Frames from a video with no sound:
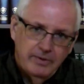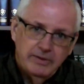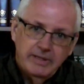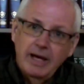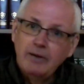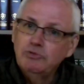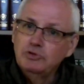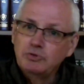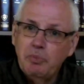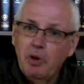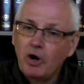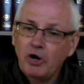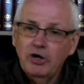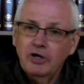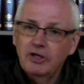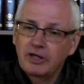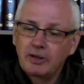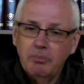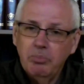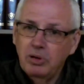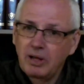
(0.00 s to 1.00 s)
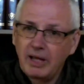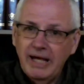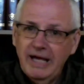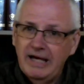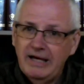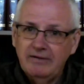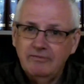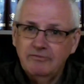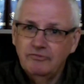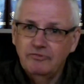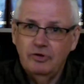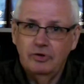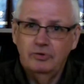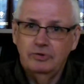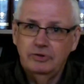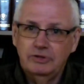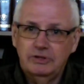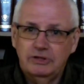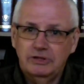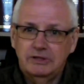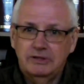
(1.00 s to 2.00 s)
That was part of the plan,
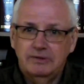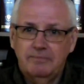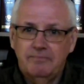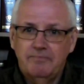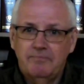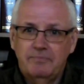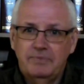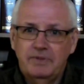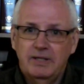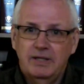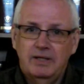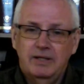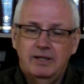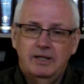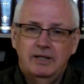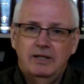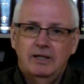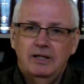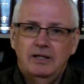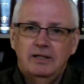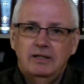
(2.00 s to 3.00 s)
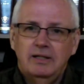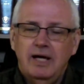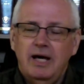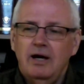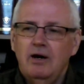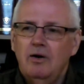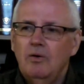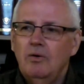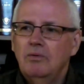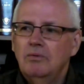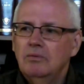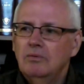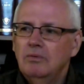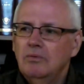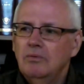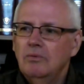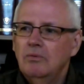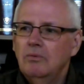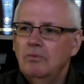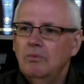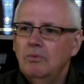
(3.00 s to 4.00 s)
folks. Now,
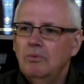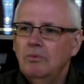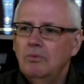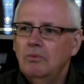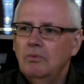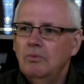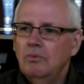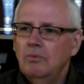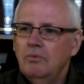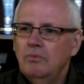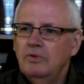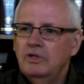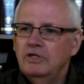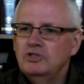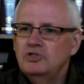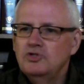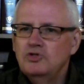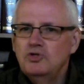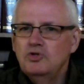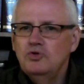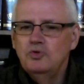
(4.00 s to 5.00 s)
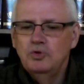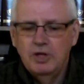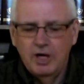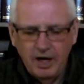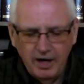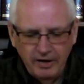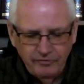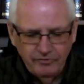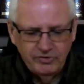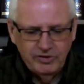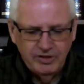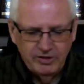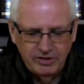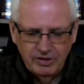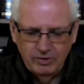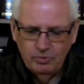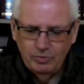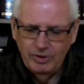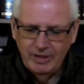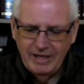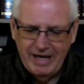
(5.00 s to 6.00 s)
this new covenant
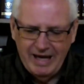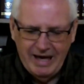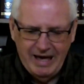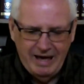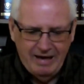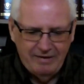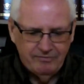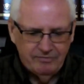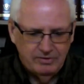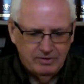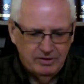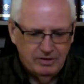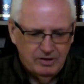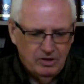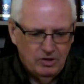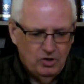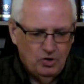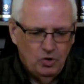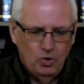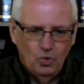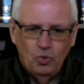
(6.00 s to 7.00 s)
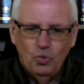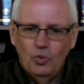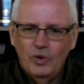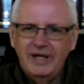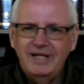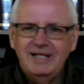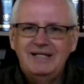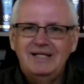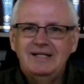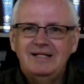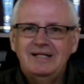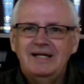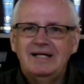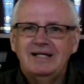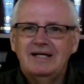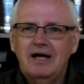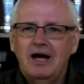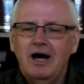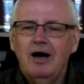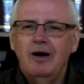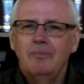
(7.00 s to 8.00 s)
that we have, when did
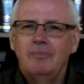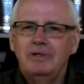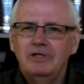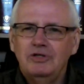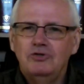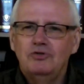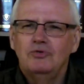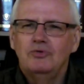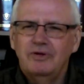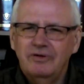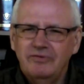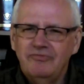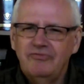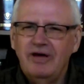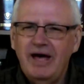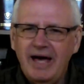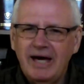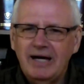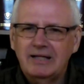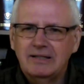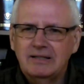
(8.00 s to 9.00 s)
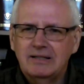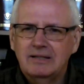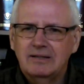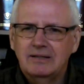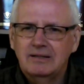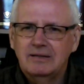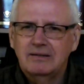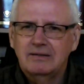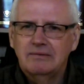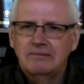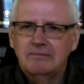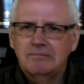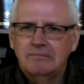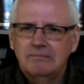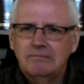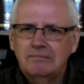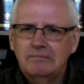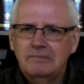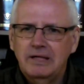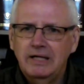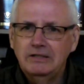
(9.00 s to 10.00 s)
it come into effect?
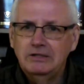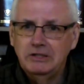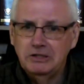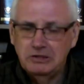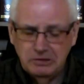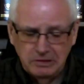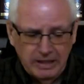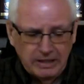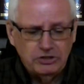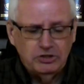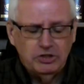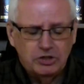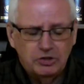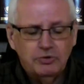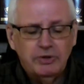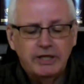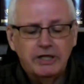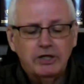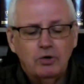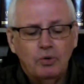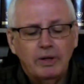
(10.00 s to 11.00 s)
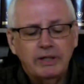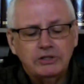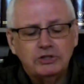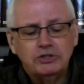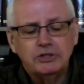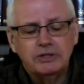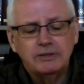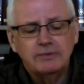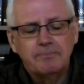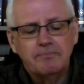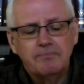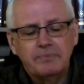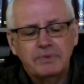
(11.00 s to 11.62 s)
That's a, that's a great question.